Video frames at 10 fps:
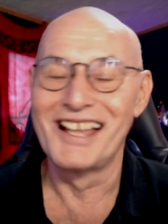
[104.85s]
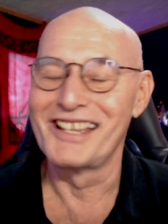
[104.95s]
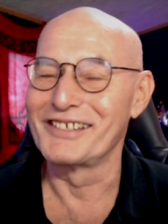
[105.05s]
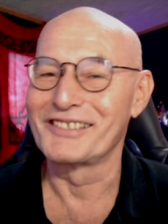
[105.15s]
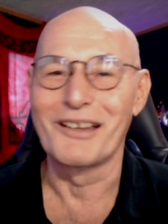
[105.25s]

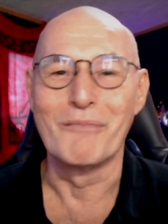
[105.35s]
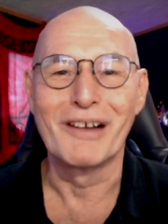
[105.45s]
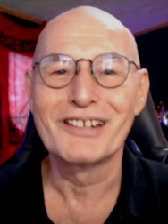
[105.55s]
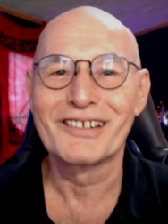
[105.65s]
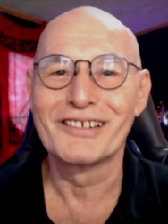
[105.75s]
as
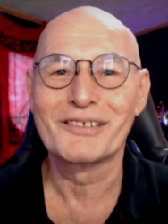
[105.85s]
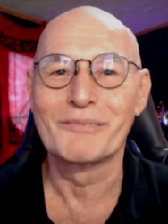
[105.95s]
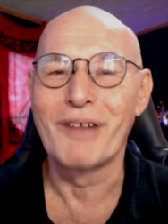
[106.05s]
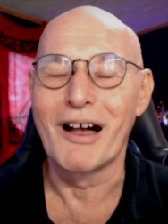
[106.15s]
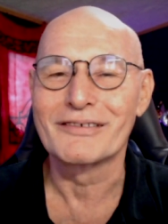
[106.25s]
much as
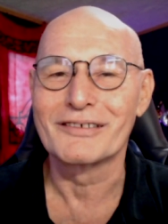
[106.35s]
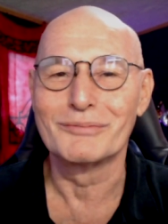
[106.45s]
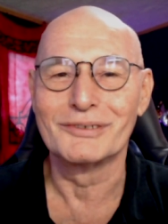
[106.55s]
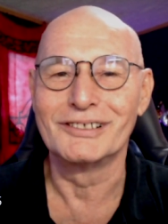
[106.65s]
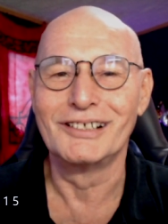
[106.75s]

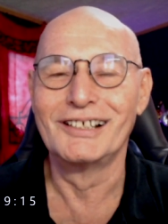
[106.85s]
possible,